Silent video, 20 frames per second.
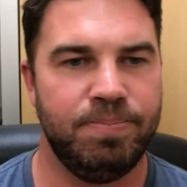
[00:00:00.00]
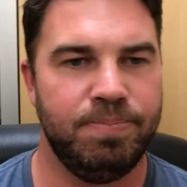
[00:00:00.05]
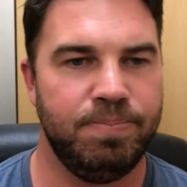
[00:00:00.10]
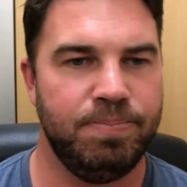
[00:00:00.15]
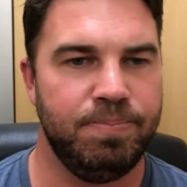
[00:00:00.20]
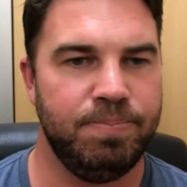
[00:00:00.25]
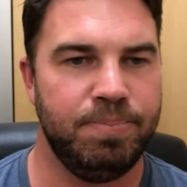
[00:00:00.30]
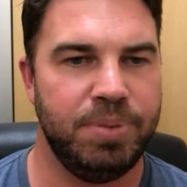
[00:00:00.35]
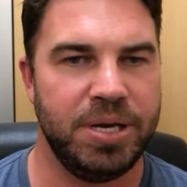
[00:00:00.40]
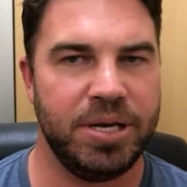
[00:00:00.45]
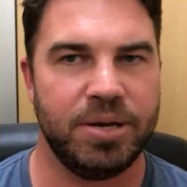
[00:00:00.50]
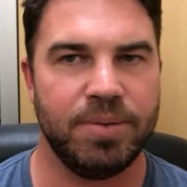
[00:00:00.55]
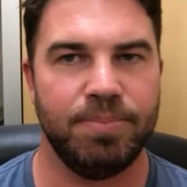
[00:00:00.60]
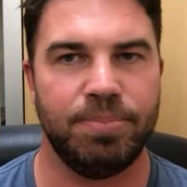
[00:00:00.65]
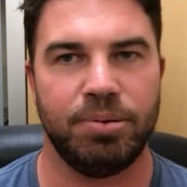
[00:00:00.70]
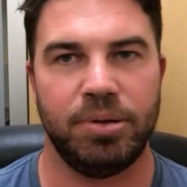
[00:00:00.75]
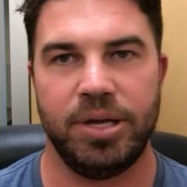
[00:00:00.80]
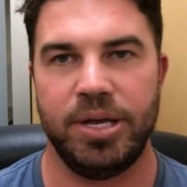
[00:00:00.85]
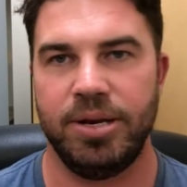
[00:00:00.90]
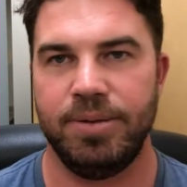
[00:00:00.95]
be
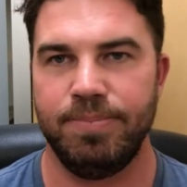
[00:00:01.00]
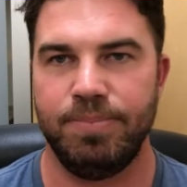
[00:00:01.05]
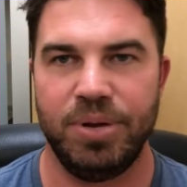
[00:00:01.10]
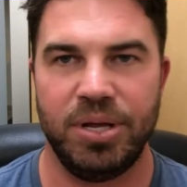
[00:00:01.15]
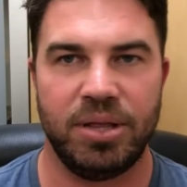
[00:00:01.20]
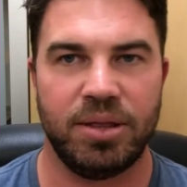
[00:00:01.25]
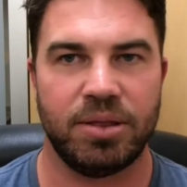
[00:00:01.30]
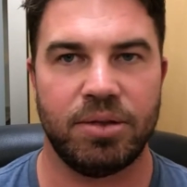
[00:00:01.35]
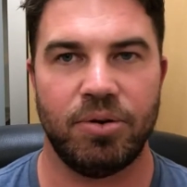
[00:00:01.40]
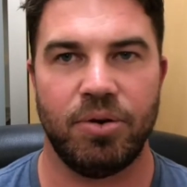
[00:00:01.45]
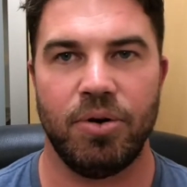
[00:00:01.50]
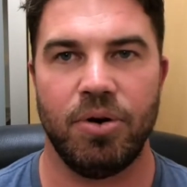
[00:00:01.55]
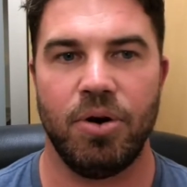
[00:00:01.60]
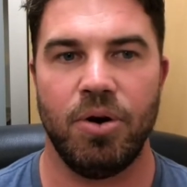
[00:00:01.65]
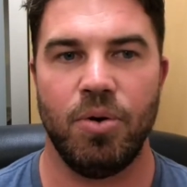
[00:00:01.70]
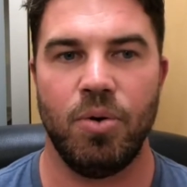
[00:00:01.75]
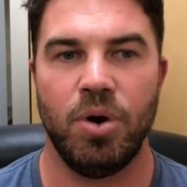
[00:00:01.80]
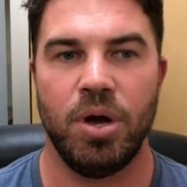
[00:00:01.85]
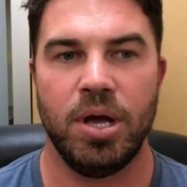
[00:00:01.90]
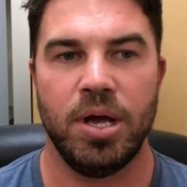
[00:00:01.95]
complete, be thorough,
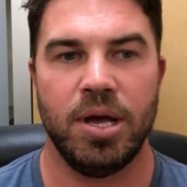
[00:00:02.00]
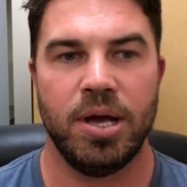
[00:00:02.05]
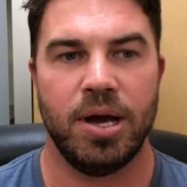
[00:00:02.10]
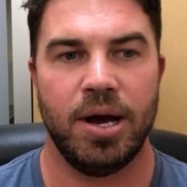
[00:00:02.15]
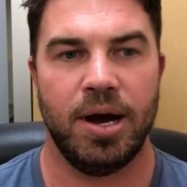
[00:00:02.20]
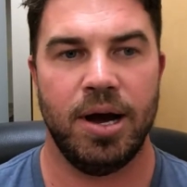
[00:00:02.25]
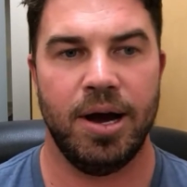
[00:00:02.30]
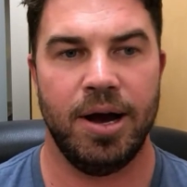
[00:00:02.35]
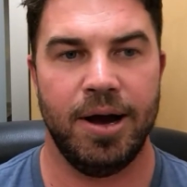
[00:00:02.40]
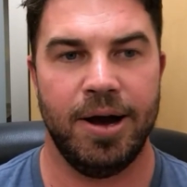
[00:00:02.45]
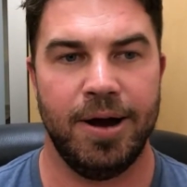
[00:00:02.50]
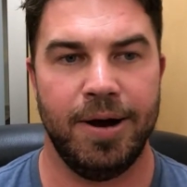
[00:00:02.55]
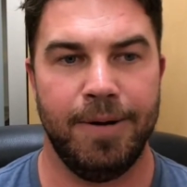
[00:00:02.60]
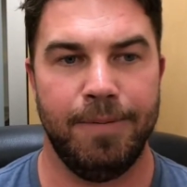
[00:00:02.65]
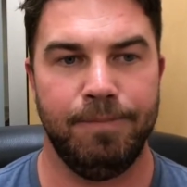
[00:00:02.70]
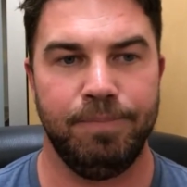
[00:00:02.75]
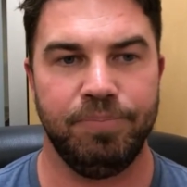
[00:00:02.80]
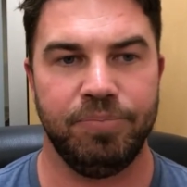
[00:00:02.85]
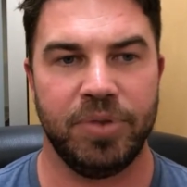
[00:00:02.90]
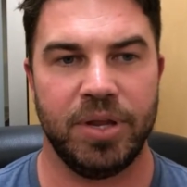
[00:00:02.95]

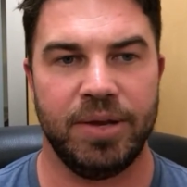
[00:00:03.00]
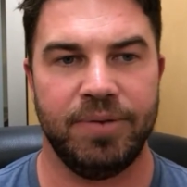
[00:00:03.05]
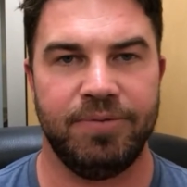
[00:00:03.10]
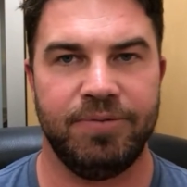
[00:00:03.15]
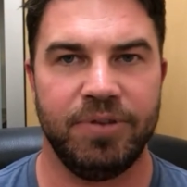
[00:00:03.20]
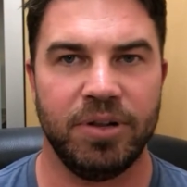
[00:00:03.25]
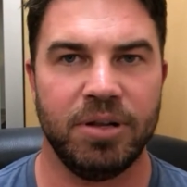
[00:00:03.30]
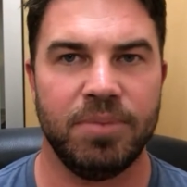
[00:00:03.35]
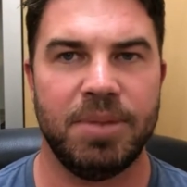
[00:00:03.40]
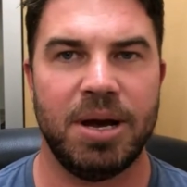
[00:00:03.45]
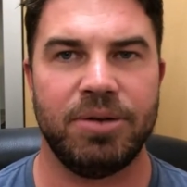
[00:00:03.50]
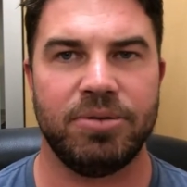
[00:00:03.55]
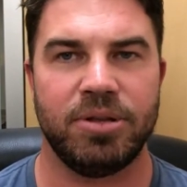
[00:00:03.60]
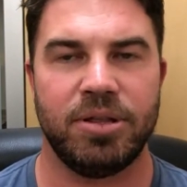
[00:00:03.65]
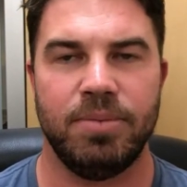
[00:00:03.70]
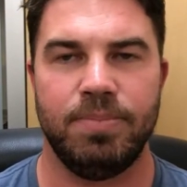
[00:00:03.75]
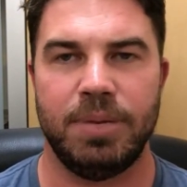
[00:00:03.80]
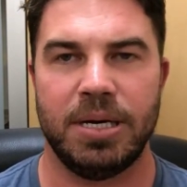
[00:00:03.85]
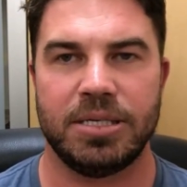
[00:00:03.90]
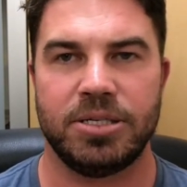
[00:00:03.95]
and fill them out to the
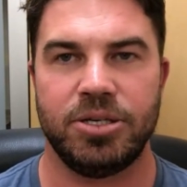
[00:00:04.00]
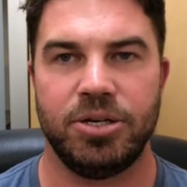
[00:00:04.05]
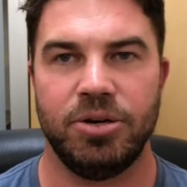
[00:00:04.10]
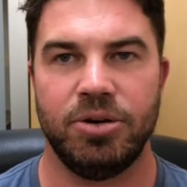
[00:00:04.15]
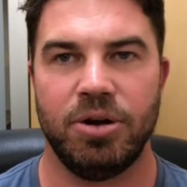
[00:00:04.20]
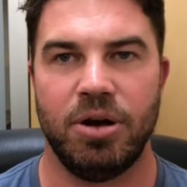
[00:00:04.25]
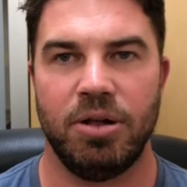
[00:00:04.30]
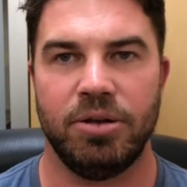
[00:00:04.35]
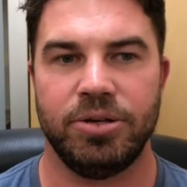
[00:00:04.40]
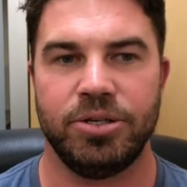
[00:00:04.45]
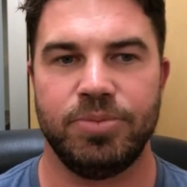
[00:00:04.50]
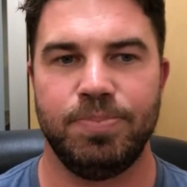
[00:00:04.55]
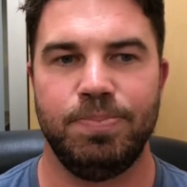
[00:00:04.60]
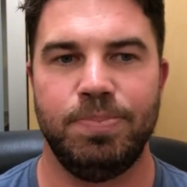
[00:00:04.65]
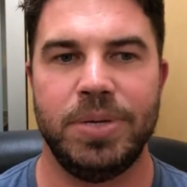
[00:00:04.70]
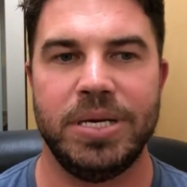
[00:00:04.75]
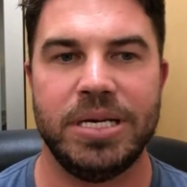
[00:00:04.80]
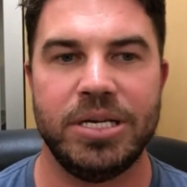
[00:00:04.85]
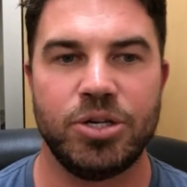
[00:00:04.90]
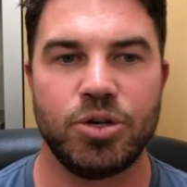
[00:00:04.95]
best of your knowledge. Be
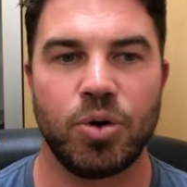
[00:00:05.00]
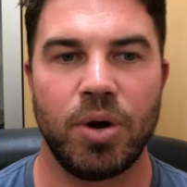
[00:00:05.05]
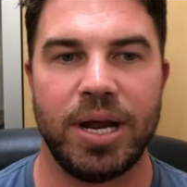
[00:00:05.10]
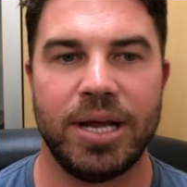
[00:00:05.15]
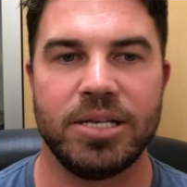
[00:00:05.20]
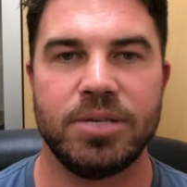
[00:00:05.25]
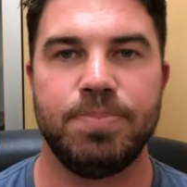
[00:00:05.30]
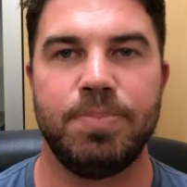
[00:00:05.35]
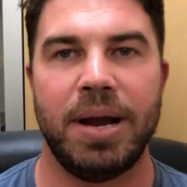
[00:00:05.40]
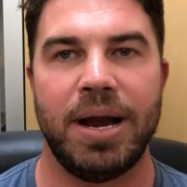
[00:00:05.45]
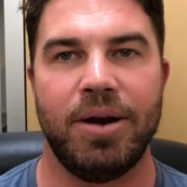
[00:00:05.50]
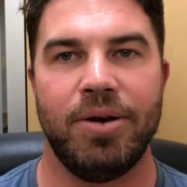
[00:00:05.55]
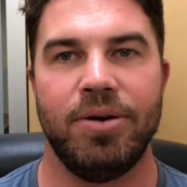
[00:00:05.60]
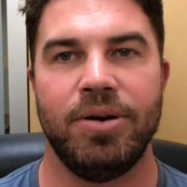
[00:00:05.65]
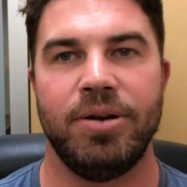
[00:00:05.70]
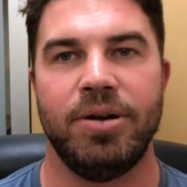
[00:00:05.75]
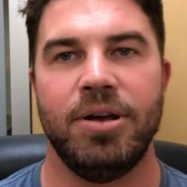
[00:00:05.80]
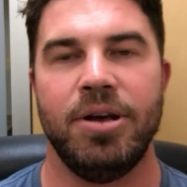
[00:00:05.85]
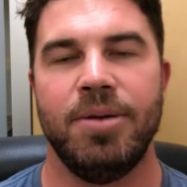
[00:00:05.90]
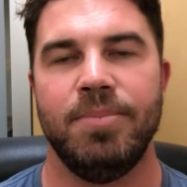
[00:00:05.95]
transparent,
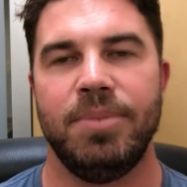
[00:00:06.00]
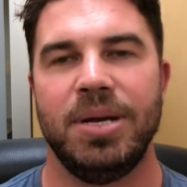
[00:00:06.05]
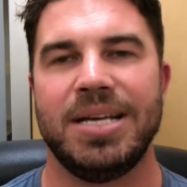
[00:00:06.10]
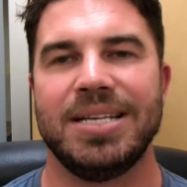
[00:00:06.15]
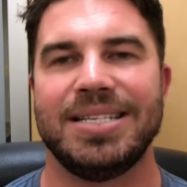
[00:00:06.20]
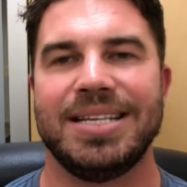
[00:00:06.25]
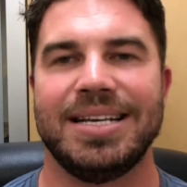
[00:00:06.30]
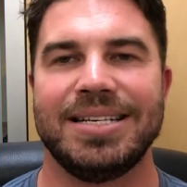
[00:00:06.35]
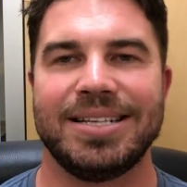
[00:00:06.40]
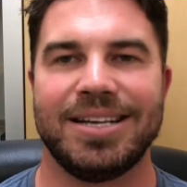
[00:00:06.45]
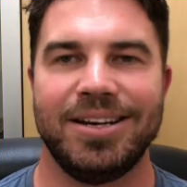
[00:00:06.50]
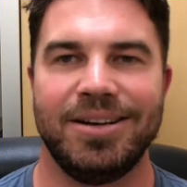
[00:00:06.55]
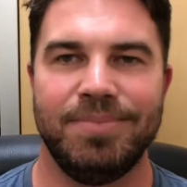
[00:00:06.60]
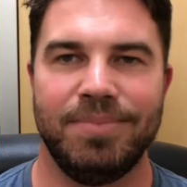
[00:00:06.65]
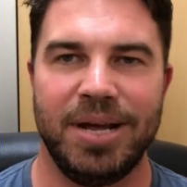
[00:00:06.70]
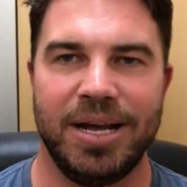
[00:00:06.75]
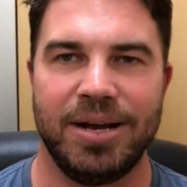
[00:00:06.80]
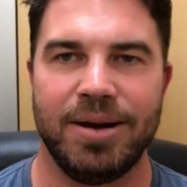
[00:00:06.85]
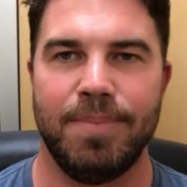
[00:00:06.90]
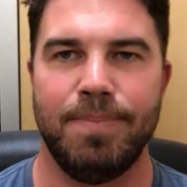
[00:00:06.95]
because that's going to make
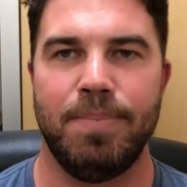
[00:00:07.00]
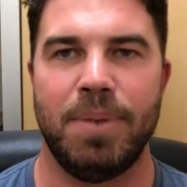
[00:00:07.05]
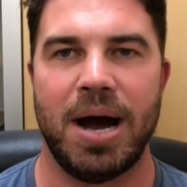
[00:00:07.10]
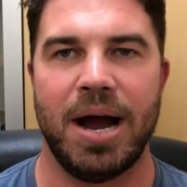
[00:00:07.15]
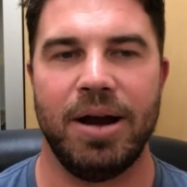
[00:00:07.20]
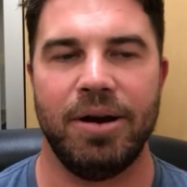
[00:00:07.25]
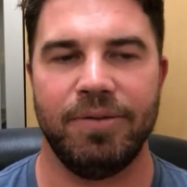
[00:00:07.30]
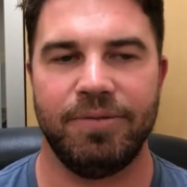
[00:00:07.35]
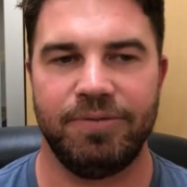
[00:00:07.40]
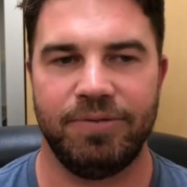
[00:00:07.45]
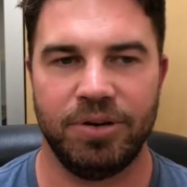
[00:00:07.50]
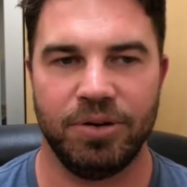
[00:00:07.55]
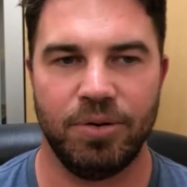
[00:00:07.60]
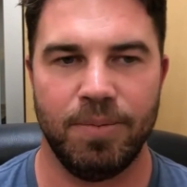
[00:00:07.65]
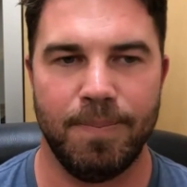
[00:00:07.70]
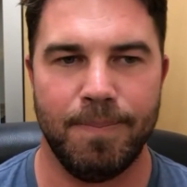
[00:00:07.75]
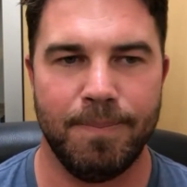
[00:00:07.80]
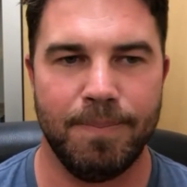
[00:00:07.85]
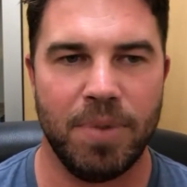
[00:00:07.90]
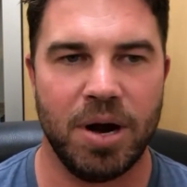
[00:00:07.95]
a buyer feel
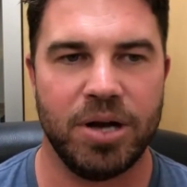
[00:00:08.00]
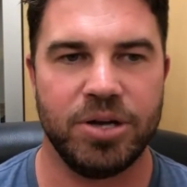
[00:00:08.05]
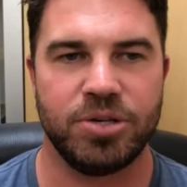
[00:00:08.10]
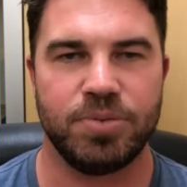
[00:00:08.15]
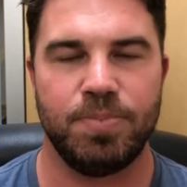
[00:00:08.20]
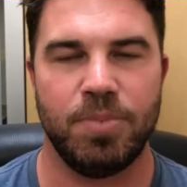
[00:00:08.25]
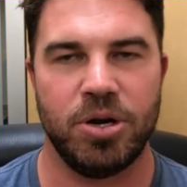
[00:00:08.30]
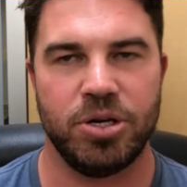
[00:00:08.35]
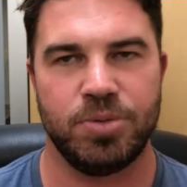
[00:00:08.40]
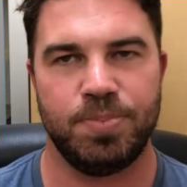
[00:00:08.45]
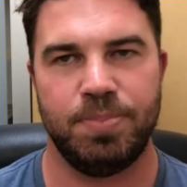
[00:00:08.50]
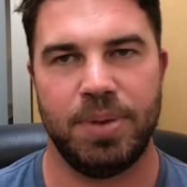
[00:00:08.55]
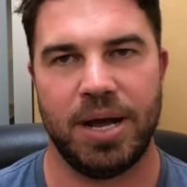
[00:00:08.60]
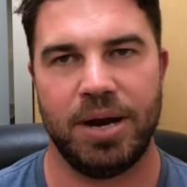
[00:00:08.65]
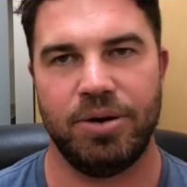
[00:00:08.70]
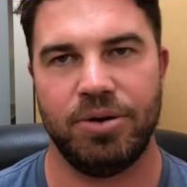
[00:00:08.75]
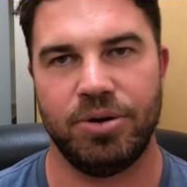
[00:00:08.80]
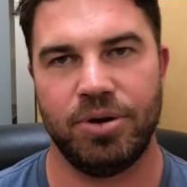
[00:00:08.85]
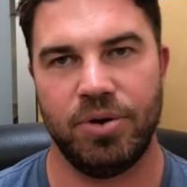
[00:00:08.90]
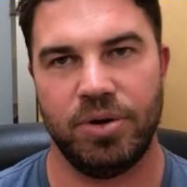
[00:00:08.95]
much better
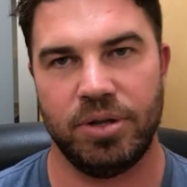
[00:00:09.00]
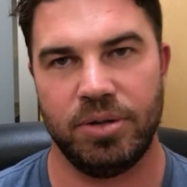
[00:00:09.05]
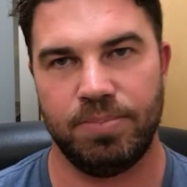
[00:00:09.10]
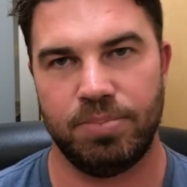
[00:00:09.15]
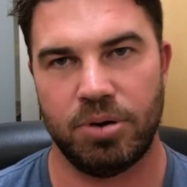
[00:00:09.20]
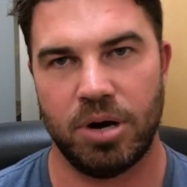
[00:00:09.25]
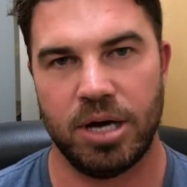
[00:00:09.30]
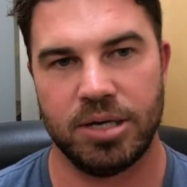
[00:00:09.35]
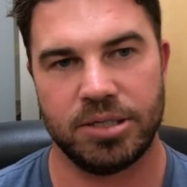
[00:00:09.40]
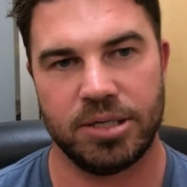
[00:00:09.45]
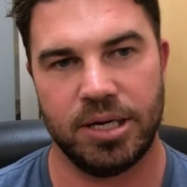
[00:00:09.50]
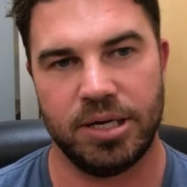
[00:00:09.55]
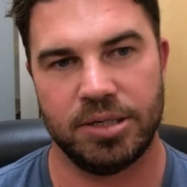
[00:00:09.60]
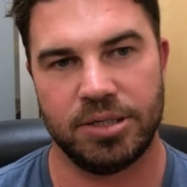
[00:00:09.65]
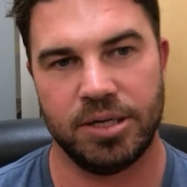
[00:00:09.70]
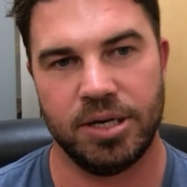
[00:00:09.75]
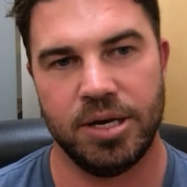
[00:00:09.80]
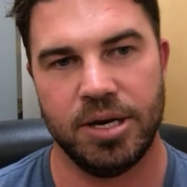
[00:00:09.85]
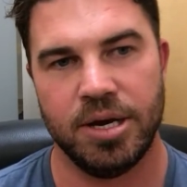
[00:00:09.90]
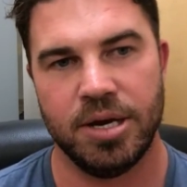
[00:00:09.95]
during the process.
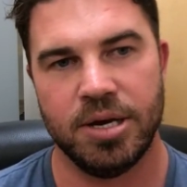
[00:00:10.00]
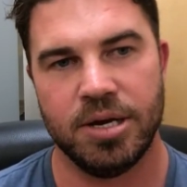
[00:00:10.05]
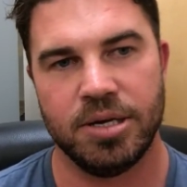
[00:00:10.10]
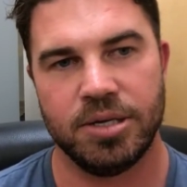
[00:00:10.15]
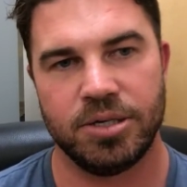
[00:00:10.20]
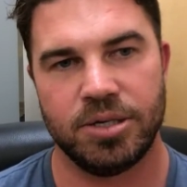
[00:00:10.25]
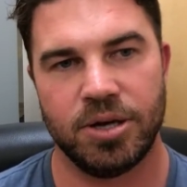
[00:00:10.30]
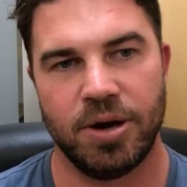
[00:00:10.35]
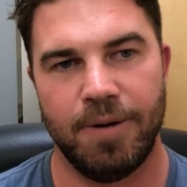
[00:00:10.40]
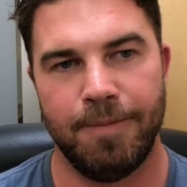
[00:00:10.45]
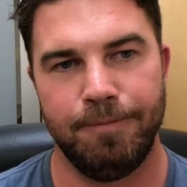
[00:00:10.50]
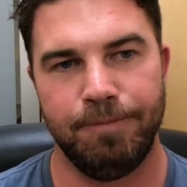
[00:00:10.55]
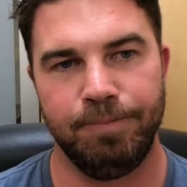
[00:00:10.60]
So